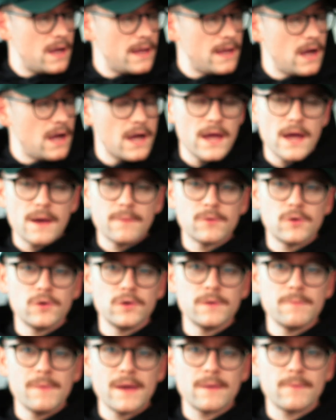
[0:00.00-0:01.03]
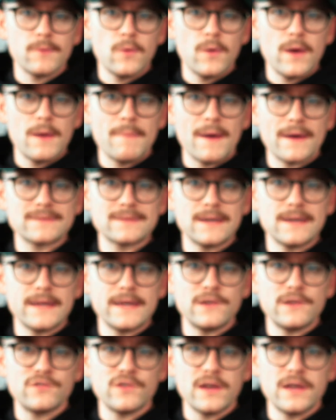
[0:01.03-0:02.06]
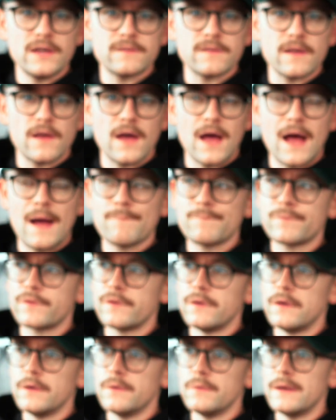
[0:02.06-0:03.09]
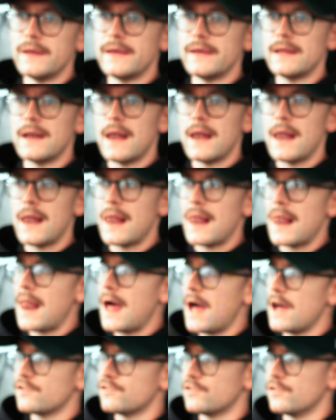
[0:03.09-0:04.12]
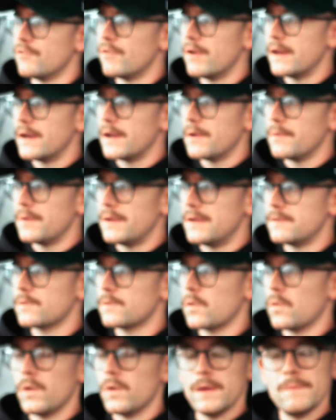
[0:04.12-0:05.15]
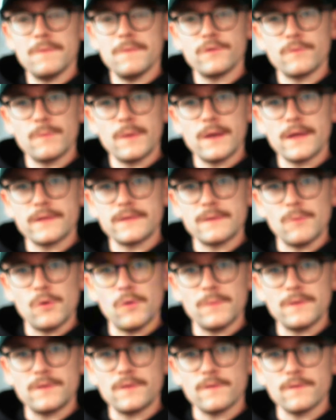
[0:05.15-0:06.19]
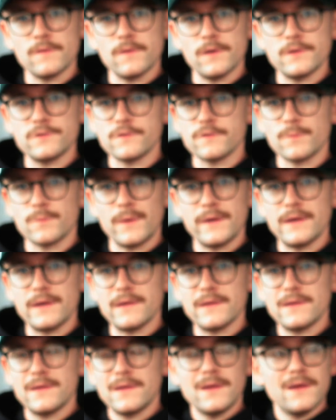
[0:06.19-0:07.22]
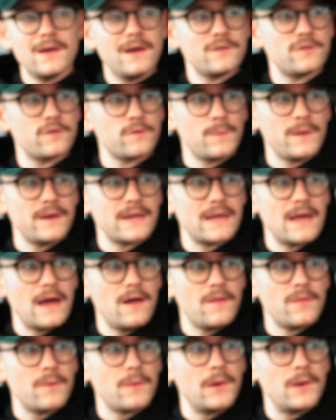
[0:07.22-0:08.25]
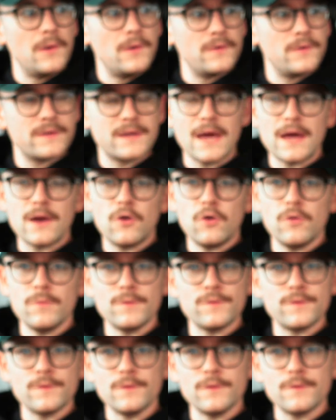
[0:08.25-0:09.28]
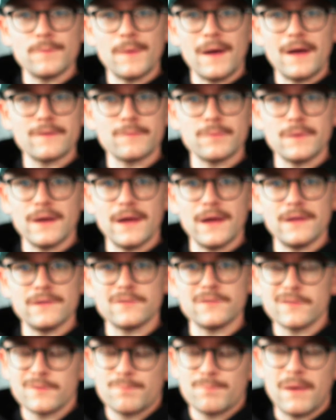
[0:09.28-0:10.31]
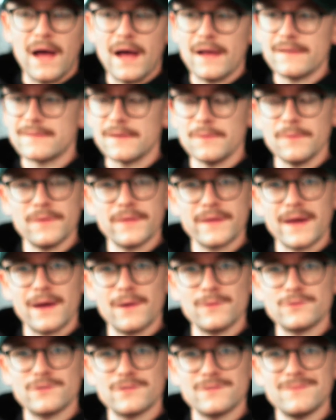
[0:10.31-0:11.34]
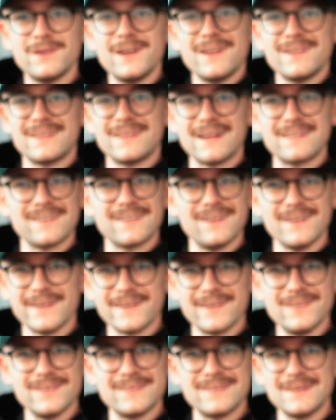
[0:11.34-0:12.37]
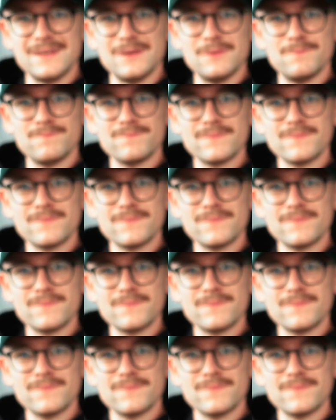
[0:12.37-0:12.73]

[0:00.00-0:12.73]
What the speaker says: I am going to make my way back to Laois. It's absolutely lashing rain out. It's quite miserable at the moment, so I just want to get on the road, get home as soon as possible, and just pass out on the couch. That's all I'm going to do.